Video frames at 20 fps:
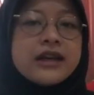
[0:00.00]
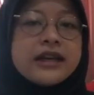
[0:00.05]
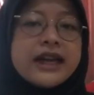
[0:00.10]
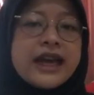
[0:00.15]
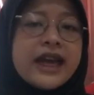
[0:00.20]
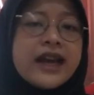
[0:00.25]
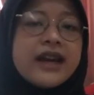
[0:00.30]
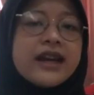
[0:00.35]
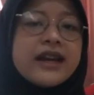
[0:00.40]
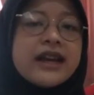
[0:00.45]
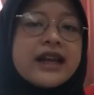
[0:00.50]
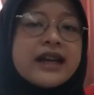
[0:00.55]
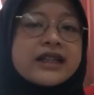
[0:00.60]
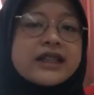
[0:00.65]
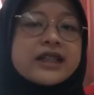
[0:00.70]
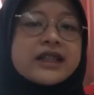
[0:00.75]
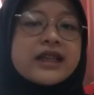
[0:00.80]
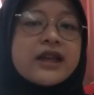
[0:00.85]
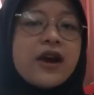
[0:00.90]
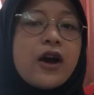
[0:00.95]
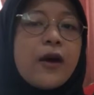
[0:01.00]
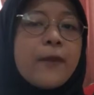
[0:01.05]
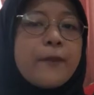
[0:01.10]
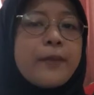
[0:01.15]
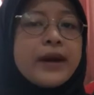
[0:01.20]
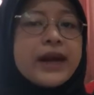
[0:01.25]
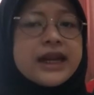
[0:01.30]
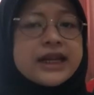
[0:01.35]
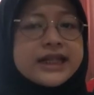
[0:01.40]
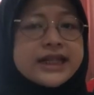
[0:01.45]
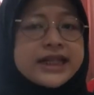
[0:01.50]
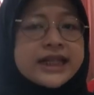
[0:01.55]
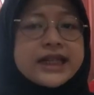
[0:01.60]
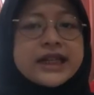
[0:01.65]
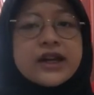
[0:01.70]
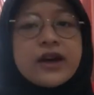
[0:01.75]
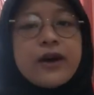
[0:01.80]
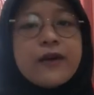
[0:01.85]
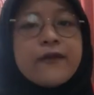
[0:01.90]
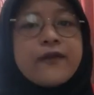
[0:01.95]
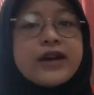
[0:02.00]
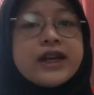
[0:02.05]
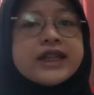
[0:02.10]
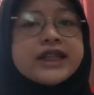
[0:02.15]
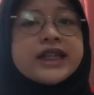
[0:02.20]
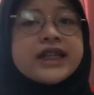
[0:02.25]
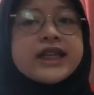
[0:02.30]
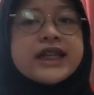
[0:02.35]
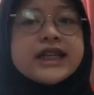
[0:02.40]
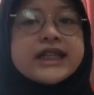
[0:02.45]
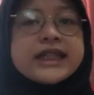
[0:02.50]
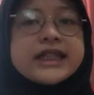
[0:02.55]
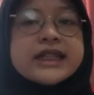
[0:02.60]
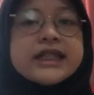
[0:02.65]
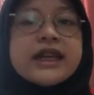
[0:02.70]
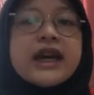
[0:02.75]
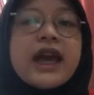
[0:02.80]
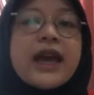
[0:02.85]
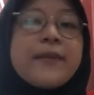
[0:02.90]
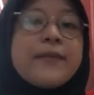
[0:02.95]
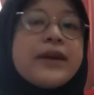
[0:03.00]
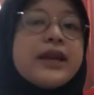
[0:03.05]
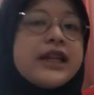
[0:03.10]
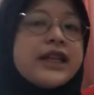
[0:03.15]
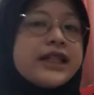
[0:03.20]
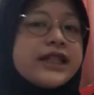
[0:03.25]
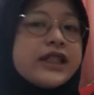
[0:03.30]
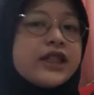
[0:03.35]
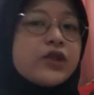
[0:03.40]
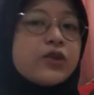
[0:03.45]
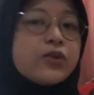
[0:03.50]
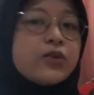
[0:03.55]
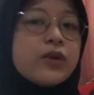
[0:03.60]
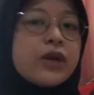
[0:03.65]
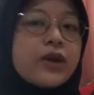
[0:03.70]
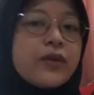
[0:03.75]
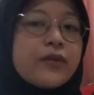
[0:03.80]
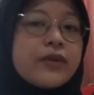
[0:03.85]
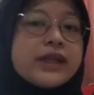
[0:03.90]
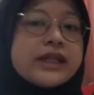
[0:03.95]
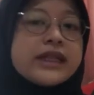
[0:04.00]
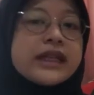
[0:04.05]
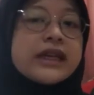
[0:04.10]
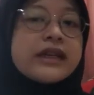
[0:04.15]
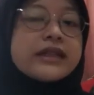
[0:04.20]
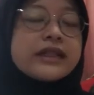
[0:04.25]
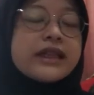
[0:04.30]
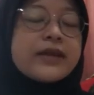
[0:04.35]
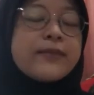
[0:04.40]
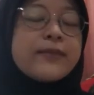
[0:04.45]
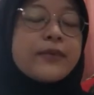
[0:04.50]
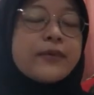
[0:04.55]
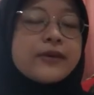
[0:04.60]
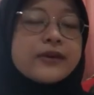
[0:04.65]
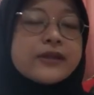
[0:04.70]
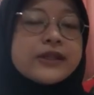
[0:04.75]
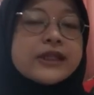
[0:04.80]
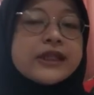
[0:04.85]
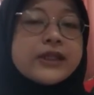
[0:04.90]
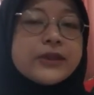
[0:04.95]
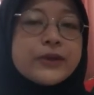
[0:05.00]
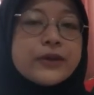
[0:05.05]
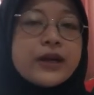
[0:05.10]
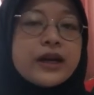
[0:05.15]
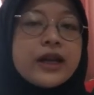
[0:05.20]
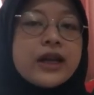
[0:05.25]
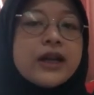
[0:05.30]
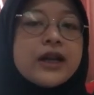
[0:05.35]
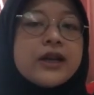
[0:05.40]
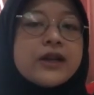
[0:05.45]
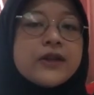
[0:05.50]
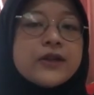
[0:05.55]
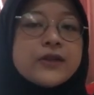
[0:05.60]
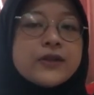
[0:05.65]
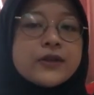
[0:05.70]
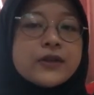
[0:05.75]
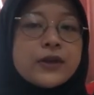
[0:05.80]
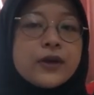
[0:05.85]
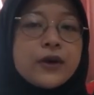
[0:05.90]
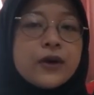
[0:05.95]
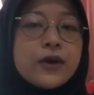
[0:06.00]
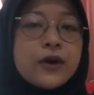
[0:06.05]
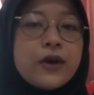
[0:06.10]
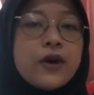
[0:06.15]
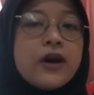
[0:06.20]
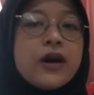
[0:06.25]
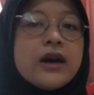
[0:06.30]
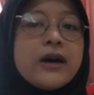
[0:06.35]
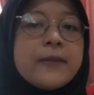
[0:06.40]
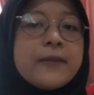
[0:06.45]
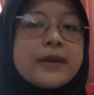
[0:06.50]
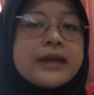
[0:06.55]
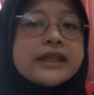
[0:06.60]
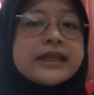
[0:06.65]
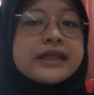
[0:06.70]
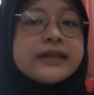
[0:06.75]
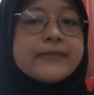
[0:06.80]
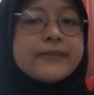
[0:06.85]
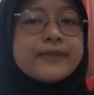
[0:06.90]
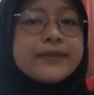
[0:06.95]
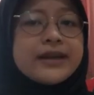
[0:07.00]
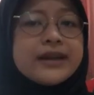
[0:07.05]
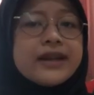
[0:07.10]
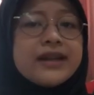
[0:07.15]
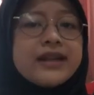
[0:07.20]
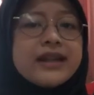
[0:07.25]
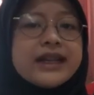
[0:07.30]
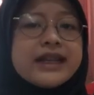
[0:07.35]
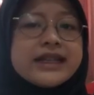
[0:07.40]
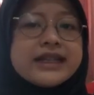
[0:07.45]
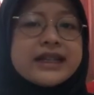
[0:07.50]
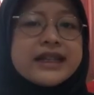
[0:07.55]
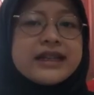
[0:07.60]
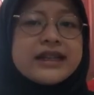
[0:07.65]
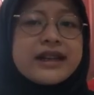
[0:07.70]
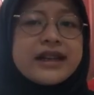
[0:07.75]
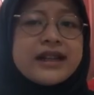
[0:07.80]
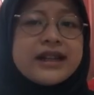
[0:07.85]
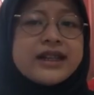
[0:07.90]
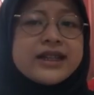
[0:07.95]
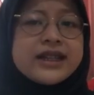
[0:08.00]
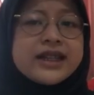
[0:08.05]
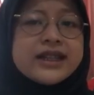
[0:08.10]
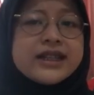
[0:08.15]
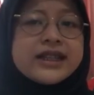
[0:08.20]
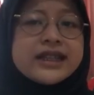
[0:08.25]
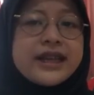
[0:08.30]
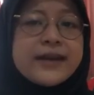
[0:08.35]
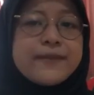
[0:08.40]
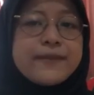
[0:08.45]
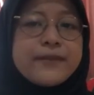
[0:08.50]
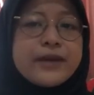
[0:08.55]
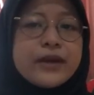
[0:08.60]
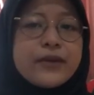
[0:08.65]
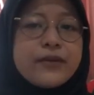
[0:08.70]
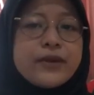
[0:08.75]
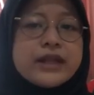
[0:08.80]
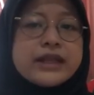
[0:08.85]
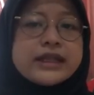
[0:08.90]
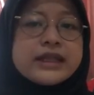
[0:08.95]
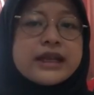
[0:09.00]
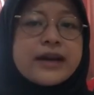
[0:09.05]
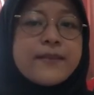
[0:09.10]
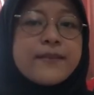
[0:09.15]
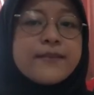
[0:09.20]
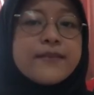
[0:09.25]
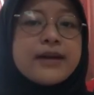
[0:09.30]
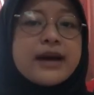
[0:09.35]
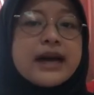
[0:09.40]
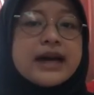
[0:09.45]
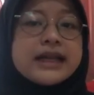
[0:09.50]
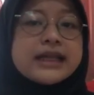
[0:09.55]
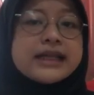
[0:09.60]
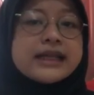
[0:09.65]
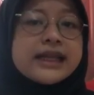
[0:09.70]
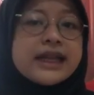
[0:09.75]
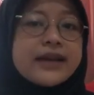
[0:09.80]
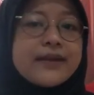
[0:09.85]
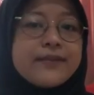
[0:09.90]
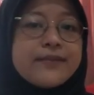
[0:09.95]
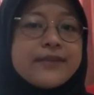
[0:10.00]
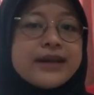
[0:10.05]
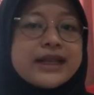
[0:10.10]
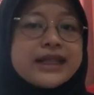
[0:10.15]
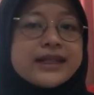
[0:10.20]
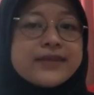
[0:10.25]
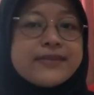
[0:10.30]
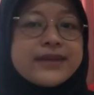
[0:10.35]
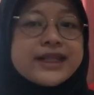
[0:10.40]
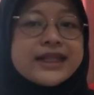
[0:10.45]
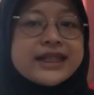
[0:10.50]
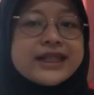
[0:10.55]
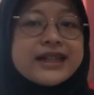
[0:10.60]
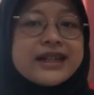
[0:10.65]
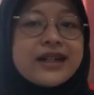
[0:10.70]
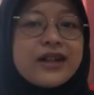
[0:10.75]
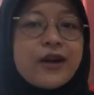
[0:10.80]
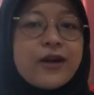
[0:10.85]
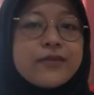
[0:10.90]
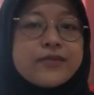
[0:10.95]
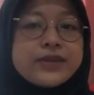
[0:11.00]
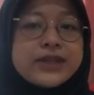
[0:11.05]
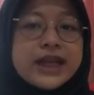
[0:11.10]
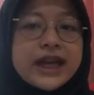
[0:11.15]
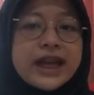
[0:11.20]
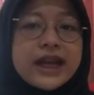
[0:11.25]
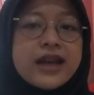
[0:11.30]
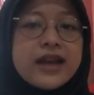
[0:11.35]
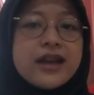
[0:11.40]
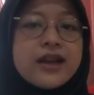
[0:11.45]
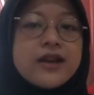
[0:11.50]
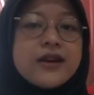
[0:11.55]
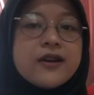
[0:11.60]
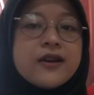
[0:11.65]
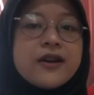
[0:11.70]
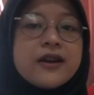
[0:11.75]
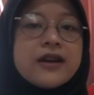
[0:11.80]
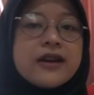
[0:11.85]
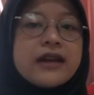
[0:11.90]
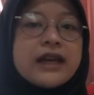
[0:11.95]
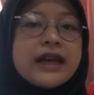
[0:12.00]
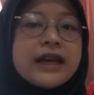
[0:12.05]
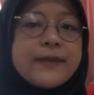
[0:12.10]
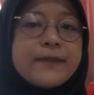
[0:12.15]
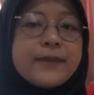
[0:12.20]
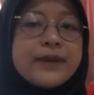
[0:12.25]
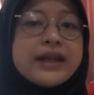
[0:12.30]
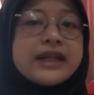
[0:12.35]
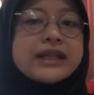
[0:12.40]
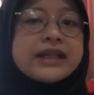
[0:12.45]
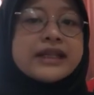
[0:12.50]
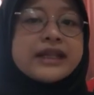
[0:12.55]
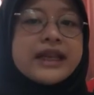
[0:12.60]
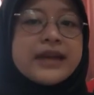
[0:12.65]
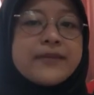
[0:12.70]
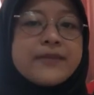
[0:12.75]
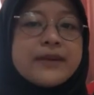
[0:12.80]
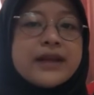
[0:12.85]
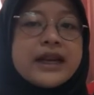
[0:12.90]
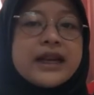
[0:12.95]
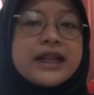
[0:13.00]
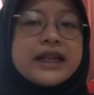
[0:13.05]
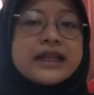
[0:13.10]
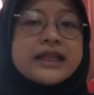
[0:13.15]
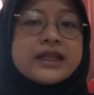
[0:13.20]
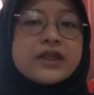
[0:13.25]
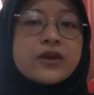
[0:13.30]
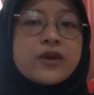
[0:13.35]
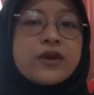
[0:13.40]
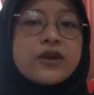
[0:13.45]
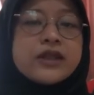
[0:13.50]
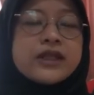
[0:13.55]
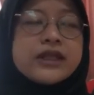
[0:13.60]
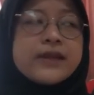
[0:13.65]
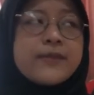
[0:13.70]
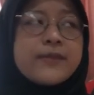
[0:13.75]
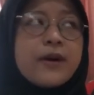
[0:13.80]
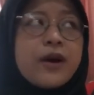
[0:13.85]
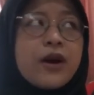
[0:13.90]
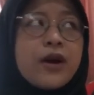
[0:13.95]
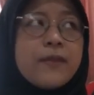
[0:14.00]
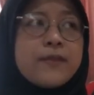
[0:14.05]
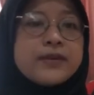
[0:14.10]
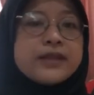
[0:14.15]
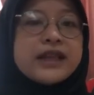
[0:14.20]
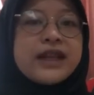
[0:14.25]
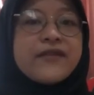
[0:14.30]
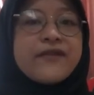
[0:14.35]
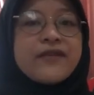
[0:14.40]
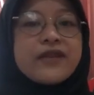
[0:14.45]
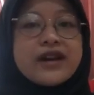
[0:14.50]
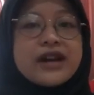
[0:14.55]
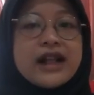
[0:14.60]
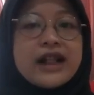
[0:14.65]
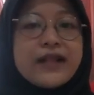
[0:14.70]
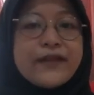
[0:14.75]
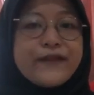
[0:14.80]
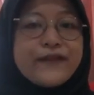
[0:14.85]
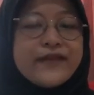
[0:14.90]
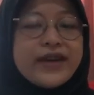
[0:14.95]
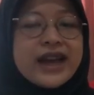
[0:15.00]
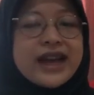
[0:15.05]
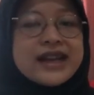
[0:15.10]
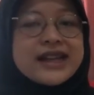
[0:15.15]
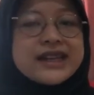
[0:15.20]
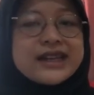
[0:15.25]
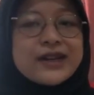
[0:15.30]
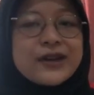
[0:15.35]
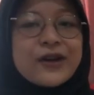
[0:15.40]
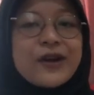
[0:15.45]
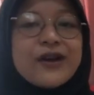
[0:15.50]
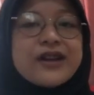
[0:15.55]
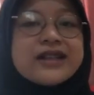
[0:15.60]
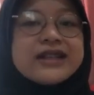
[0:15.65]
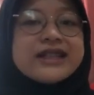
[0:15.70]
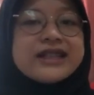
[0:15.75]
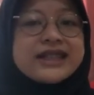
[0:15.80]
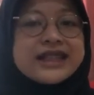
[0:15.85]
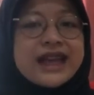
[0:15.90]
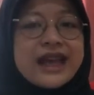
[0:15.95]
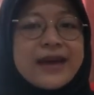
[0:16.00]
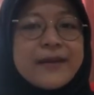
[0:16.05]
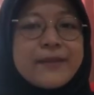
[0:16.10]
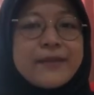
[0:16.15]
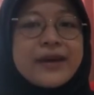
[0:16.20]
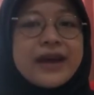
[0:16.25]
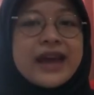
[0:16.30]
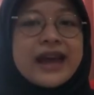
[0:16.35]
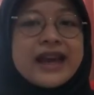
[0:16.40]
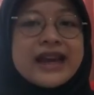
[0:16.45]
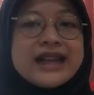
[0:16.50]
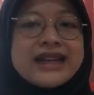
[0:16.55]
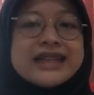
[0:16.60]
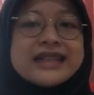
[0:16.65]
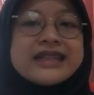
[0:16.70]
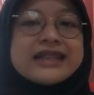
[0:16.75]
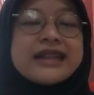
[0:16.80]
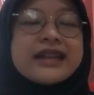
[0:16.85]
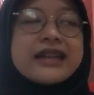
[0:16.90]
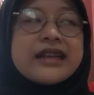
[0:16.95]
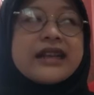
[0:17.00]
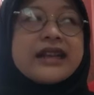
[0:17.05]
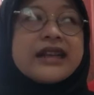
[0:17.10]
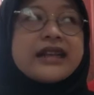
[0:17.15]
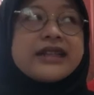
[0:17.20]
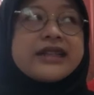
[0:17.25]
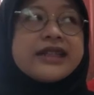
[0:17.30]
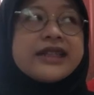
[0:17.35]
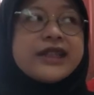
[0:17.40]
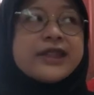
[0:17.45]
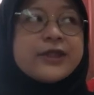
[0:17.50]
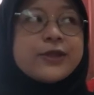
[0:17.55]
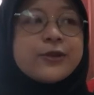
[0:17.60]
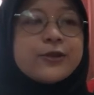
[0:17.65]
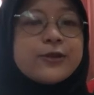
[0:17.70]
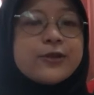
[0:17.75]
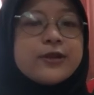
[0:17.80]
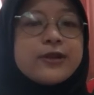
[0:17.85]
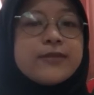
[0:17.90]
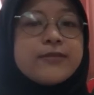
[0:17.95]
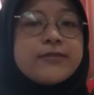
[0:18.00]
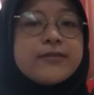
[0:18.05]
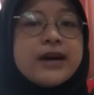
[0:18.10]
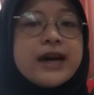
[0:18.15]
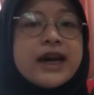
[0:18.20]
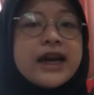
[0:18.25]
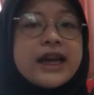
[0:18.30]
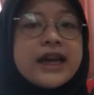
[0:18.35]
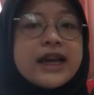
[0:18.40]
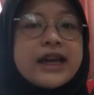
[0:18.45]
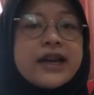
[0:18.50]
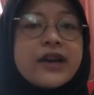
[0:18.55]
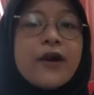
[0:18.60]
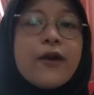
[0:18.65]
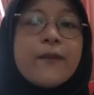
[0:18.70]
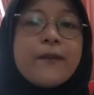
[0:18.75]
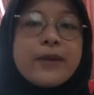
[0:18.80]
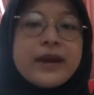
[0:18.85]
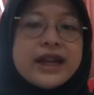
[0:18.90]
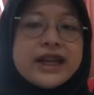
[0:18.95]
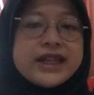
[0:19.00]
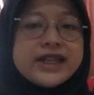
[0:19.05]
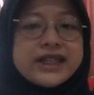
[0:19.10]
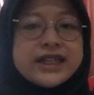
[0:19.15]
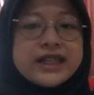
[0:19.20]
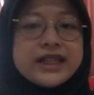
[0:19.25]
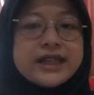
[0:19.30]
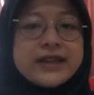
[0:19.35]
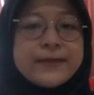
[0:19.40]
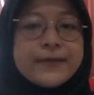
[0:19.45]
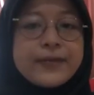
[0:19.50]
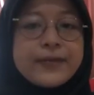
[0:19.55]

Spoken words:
Then next, operation. Operation is the ability to work with certain procedure. So, a principle is a relationship between some basic mathematical object. In principle, that is consists of several facts, concepts, and is related by an operation.